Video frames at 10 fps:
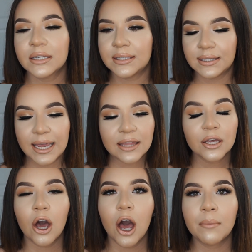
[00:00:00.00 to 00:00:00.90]
Say in the
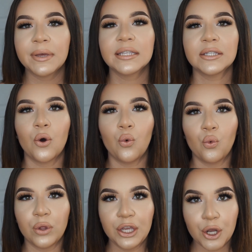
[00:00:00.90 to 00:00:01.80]
comments
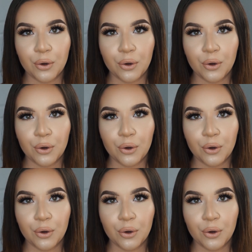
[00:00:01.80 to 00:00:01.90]
you